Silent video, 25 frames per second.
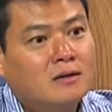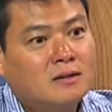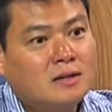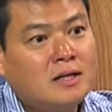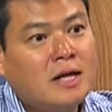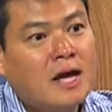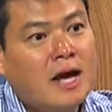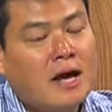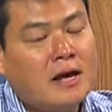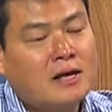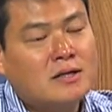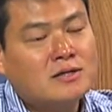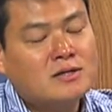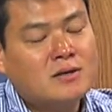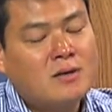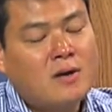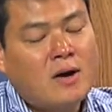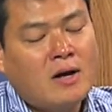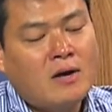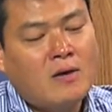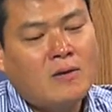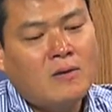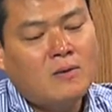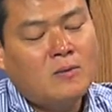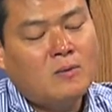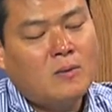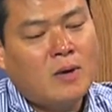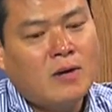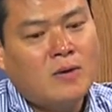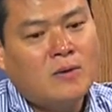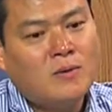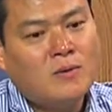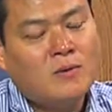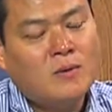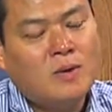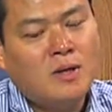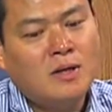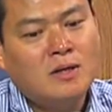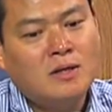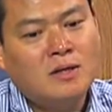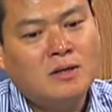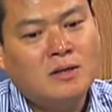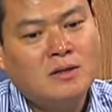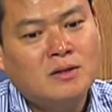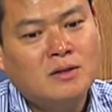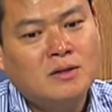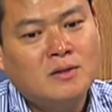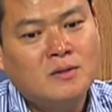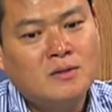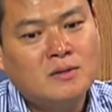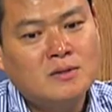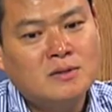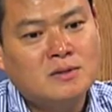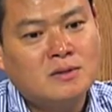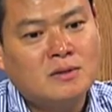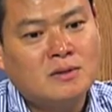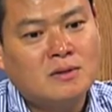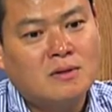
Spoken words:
Yeah. So I don't really use